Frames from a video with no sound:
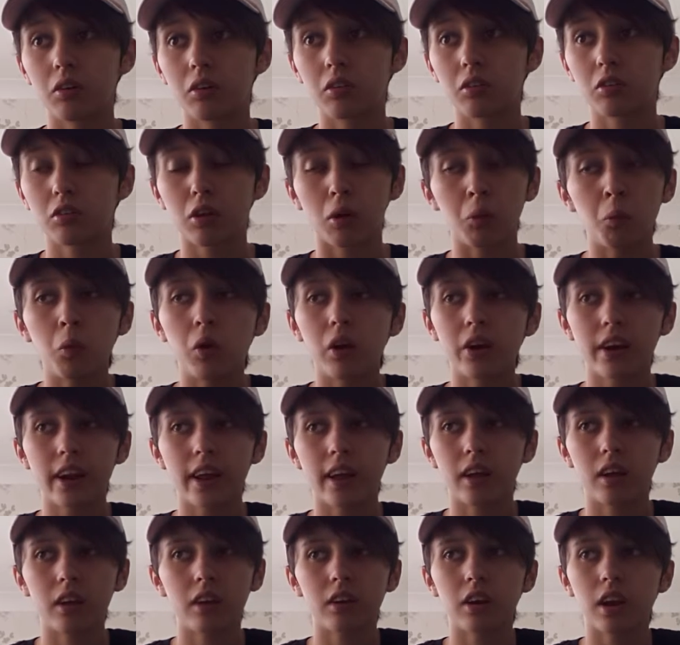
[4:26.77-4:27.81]

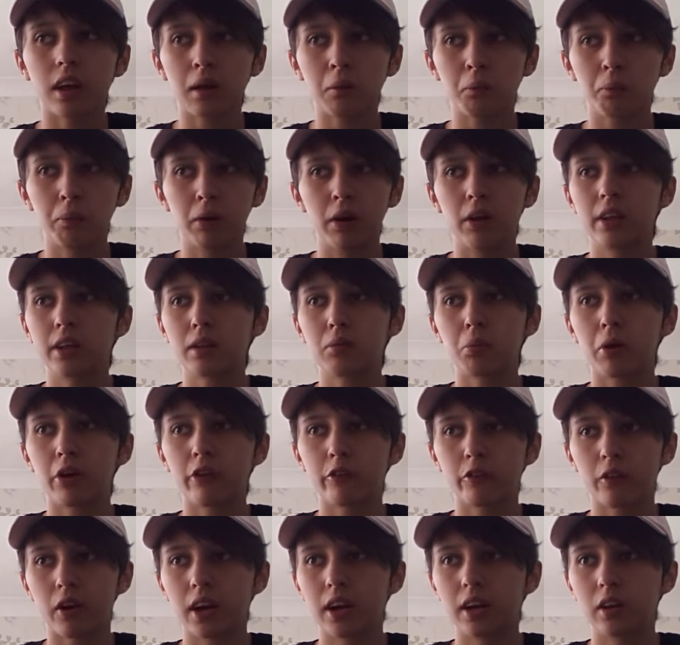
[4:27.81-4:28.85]
someone like bullies my
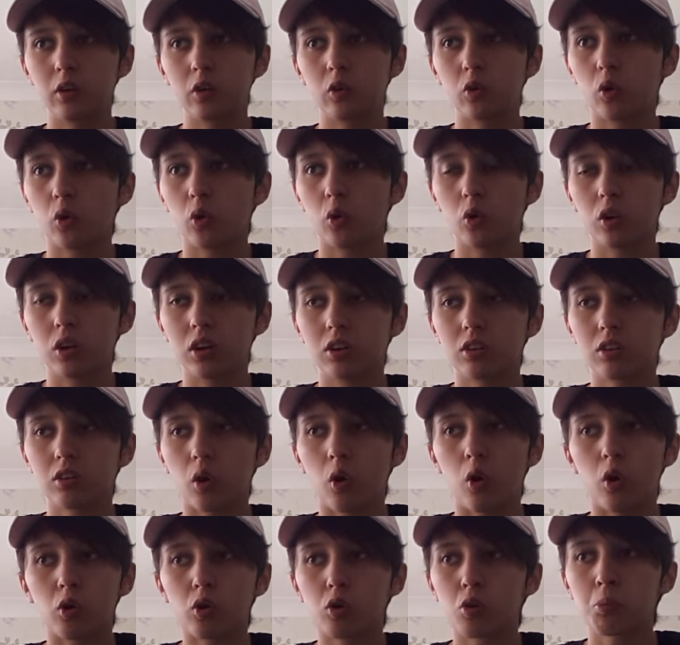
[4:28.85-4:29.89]
friend or is
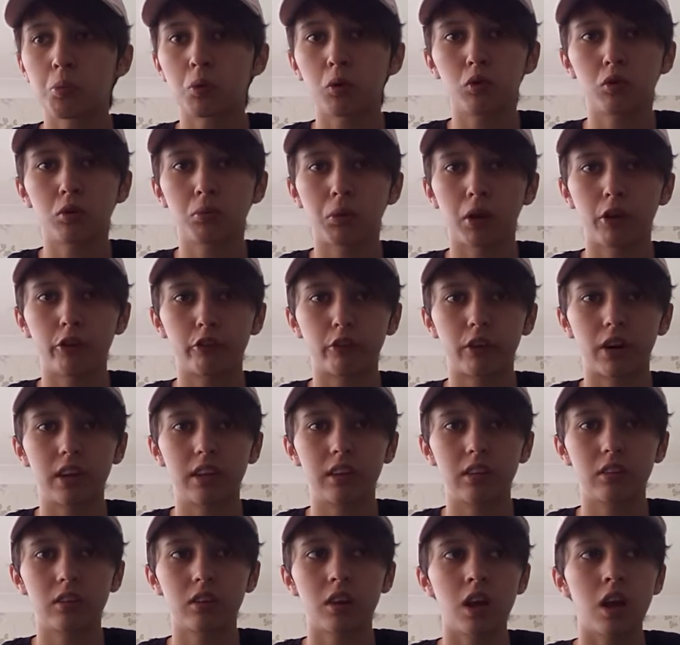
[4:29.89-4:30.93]
horrible to my
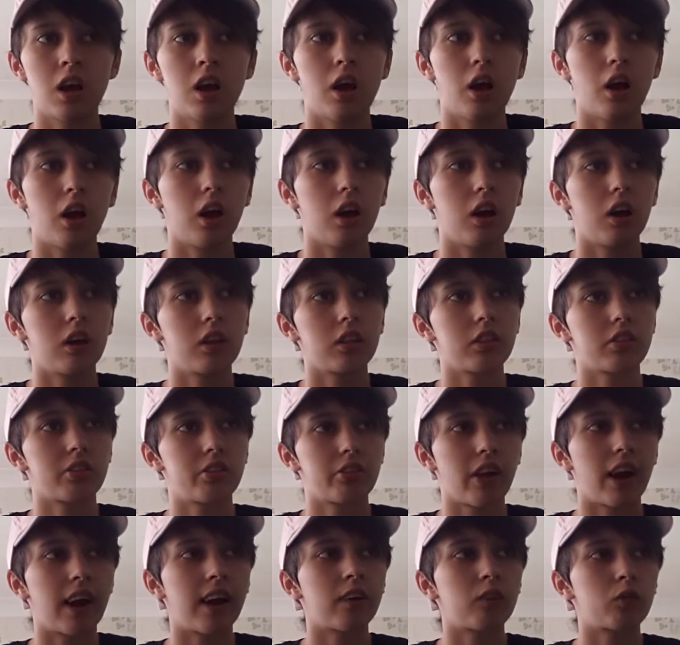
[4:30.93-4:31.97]
friends,
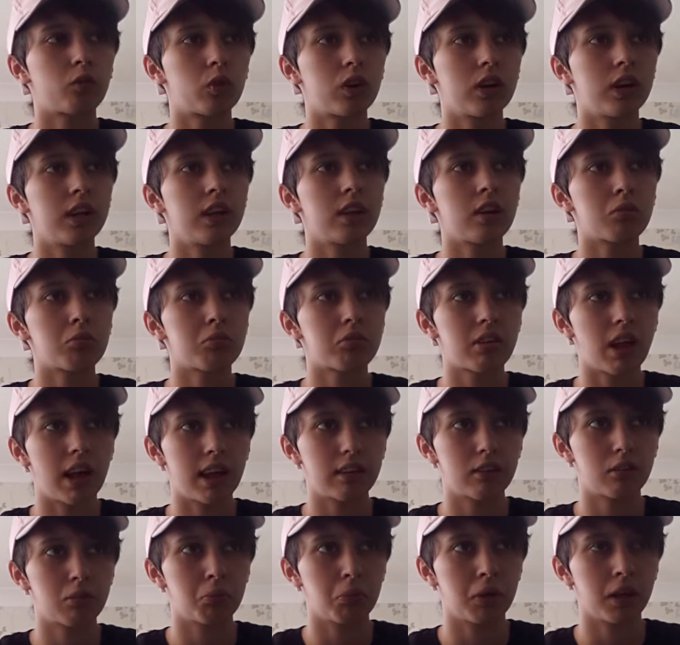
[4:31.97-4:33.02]
that really
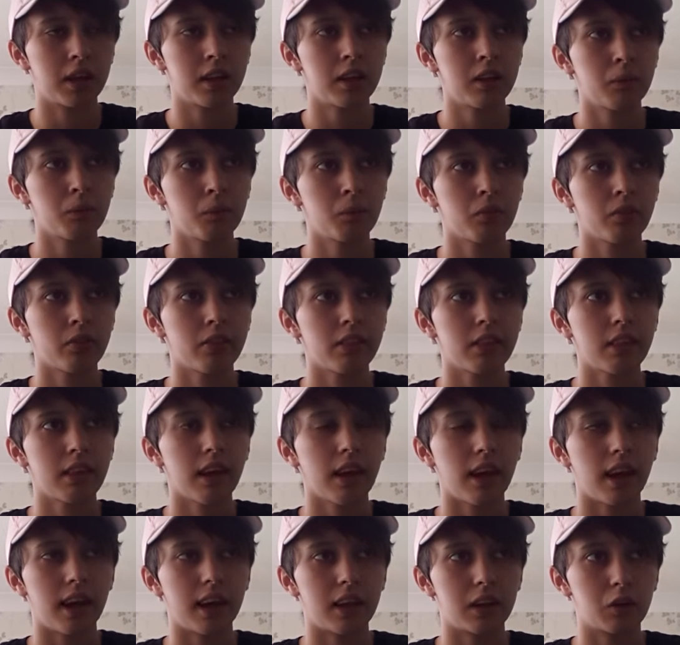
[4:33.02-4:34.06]
upsets me
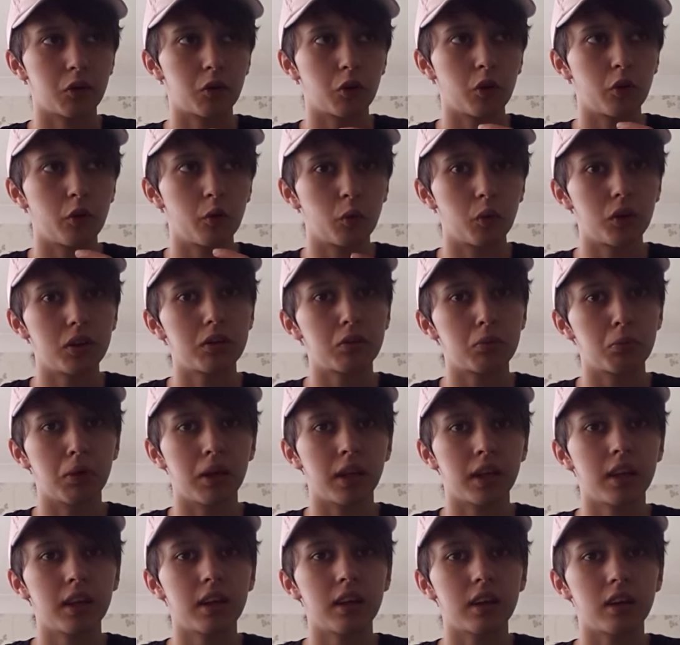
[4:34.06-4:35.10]
and annoys
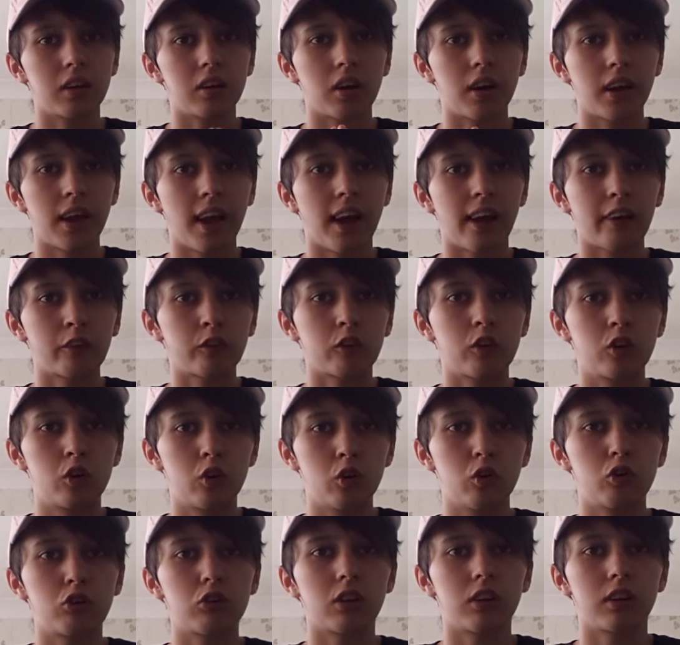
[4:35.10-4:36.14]
me and I have to
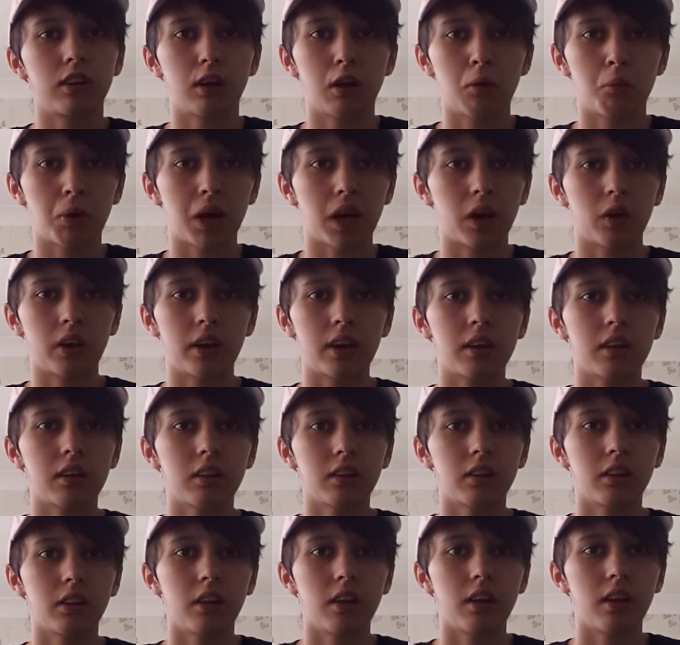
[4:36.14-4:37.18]
do something about it.
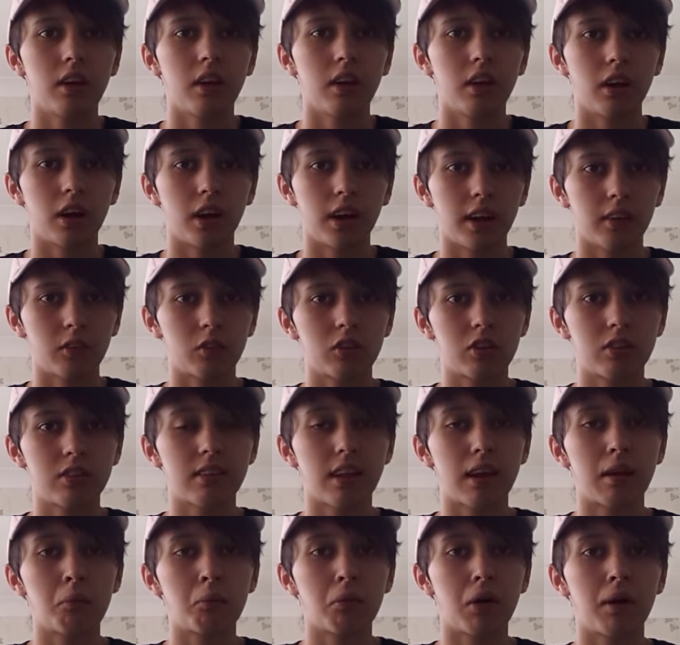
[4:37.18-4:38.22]
I have to
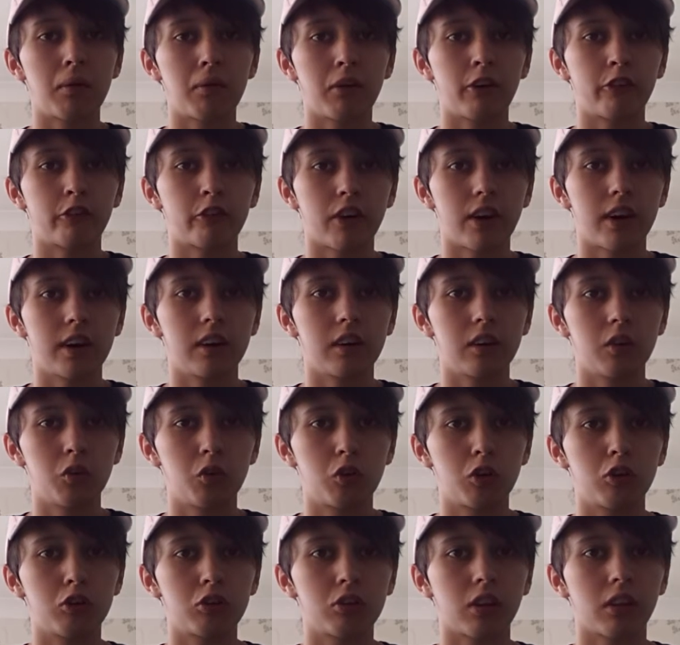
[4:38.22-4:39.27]
stick by my friend and
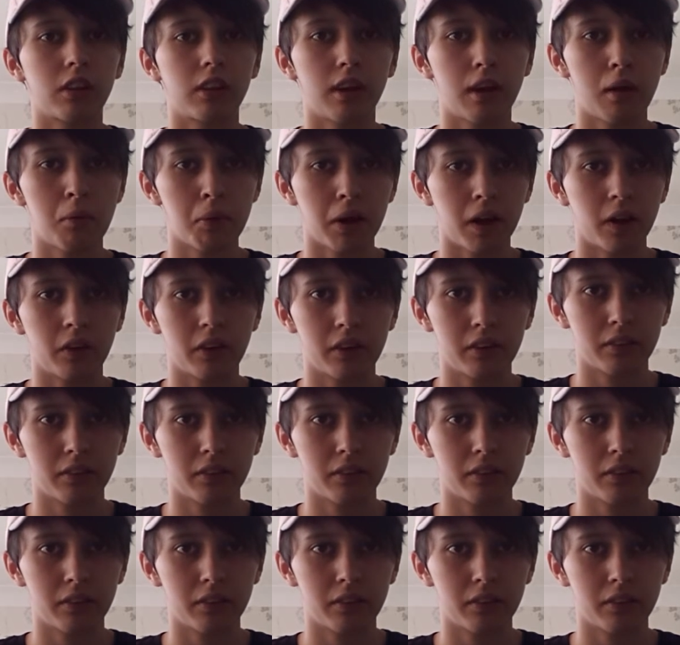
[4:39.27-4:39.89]
do something about